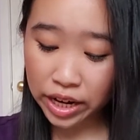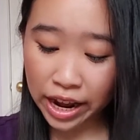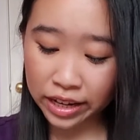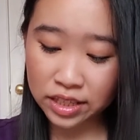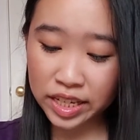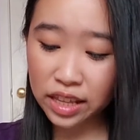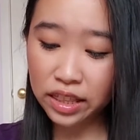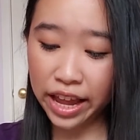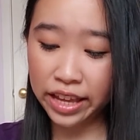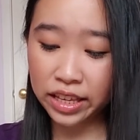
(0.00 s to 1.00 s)
I did
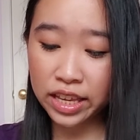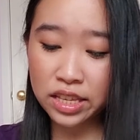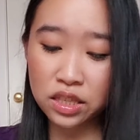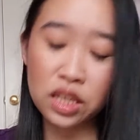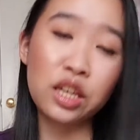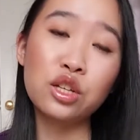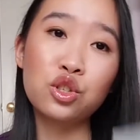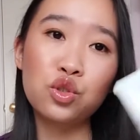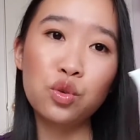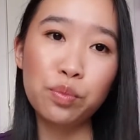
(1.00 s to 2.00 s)
like is the
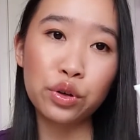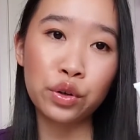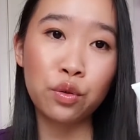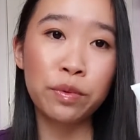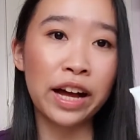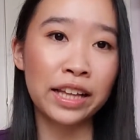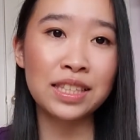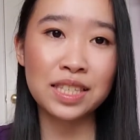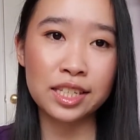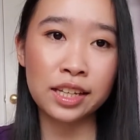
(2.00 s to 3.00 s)
Supergoop
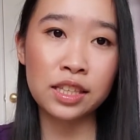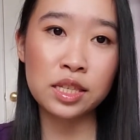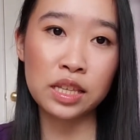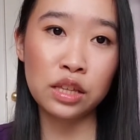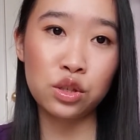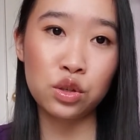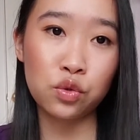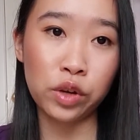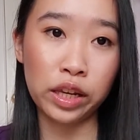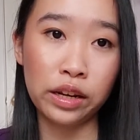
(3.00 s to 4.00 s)
Unseen
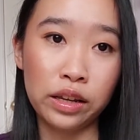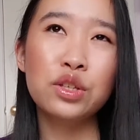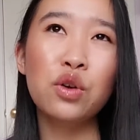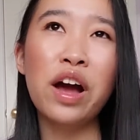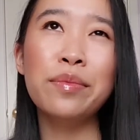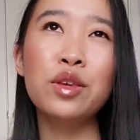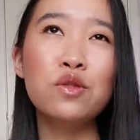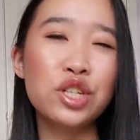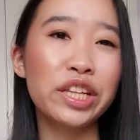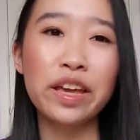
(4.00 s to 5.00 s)
Sunscreen. So I'm
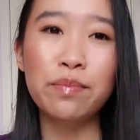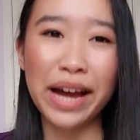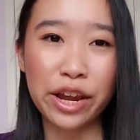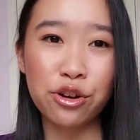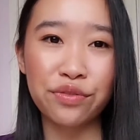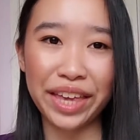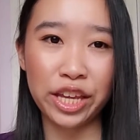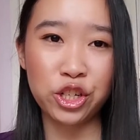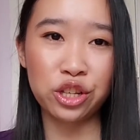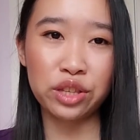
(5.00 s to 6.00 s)
usually a buyer of
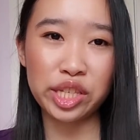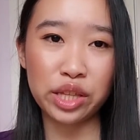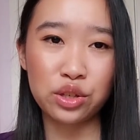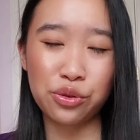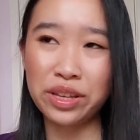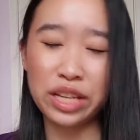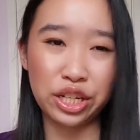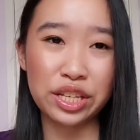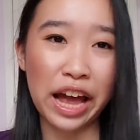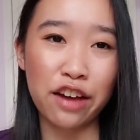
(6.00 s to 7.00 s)
Asian sunscreens, I
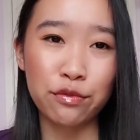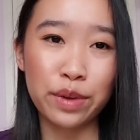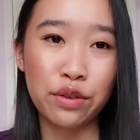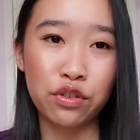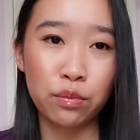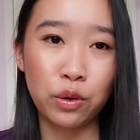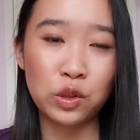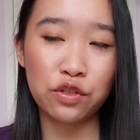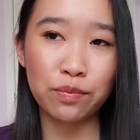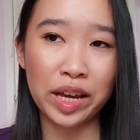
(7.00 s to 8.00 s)
just have been for most
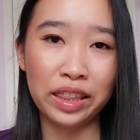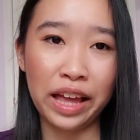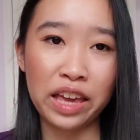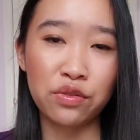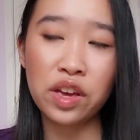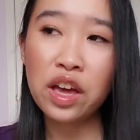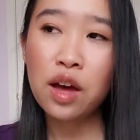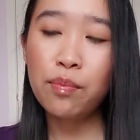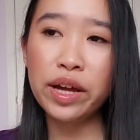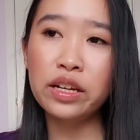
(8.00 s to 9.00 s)
of my life,
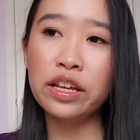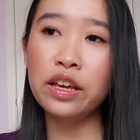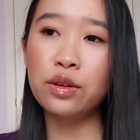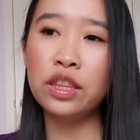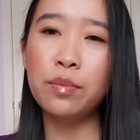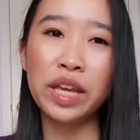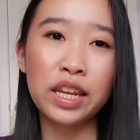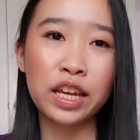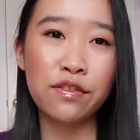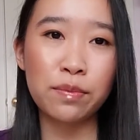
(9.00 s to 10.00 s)
but in the
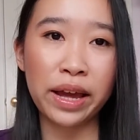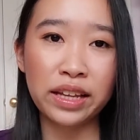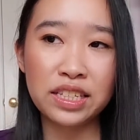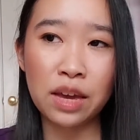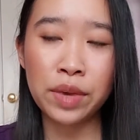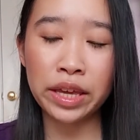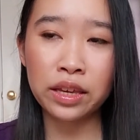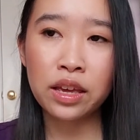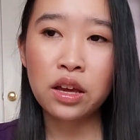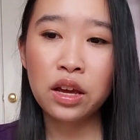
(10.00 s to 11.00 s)
beginning of the pandemic,
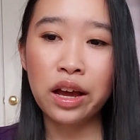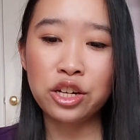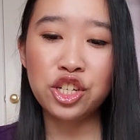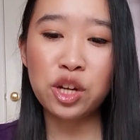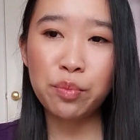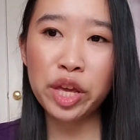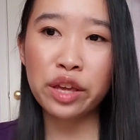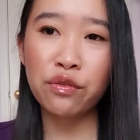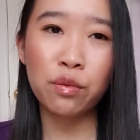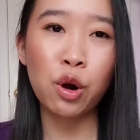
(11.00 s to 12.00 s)
shipping
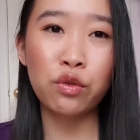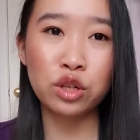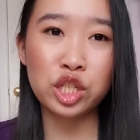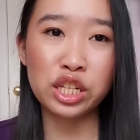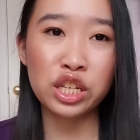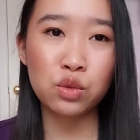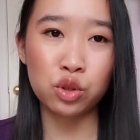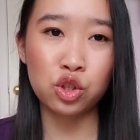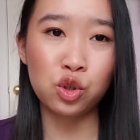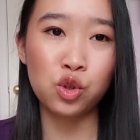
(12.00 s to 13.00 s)
from overseas was
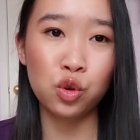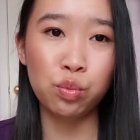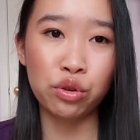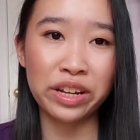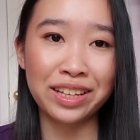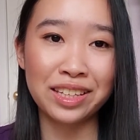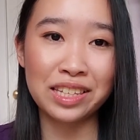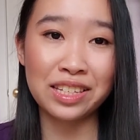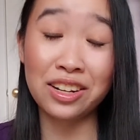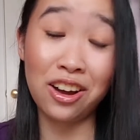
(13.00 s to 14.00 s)
super
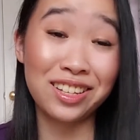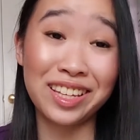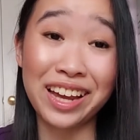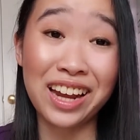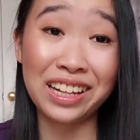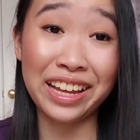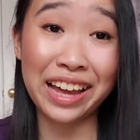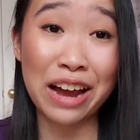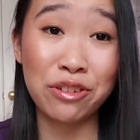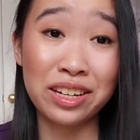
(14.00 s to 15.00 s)
inconsistent, honestly kind of like
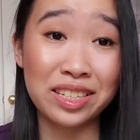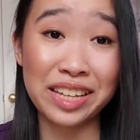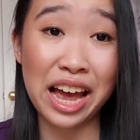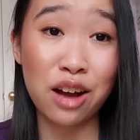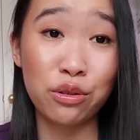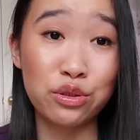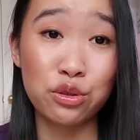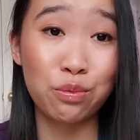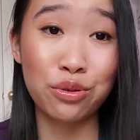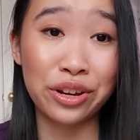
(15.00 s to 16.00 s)
how it is now,
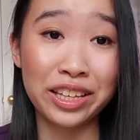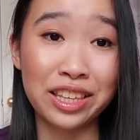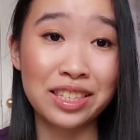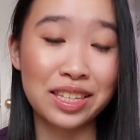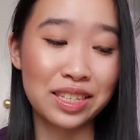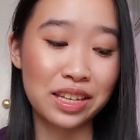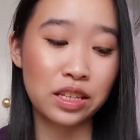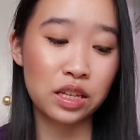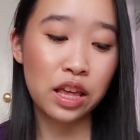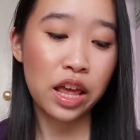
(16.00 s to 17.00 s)
super inconsistent.
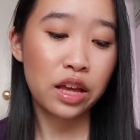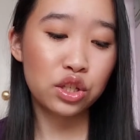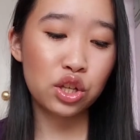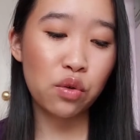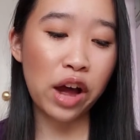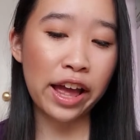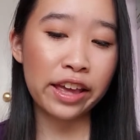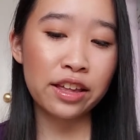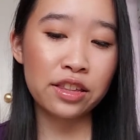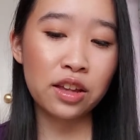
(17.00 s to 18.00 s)
So
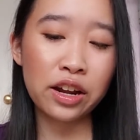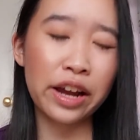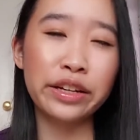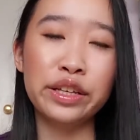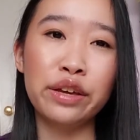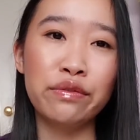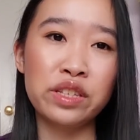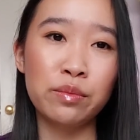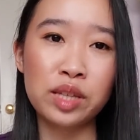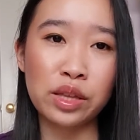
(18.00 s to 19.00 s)
I thought I'd give
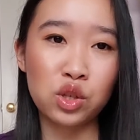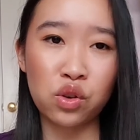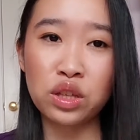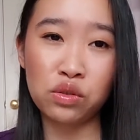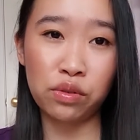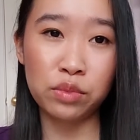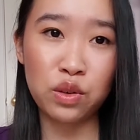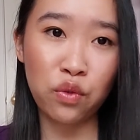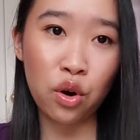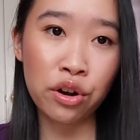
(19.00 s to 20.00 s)
some sunscreens from
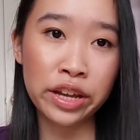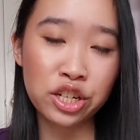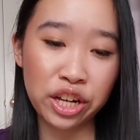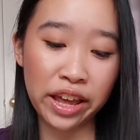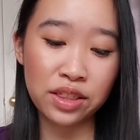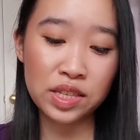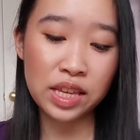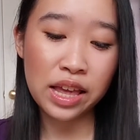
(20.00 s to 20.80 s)
Sephora a chance,